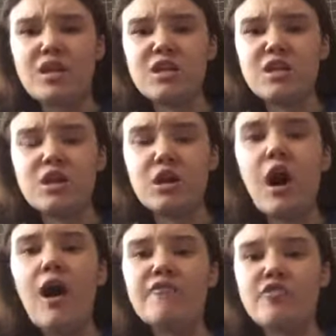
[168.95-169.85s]
It's just
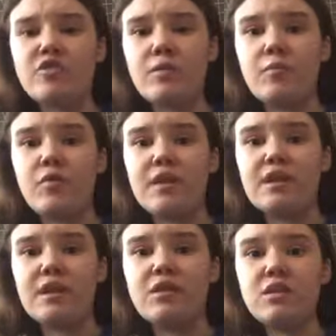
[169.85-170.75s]
gone for some
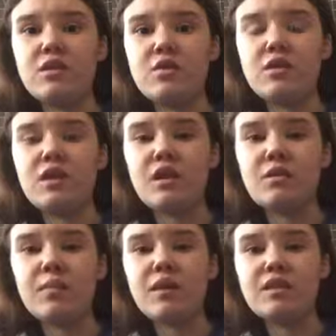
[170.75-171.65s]
reason during the
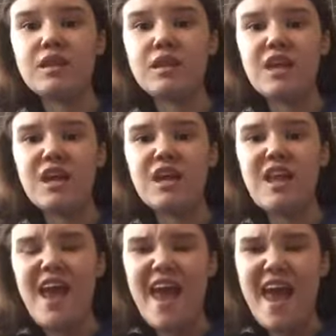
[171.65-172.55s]
next part of the
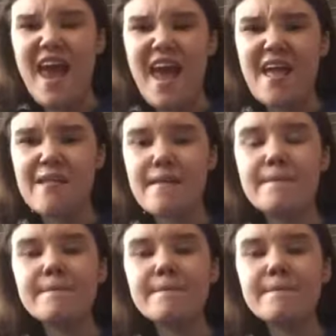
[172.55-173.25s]
scene. And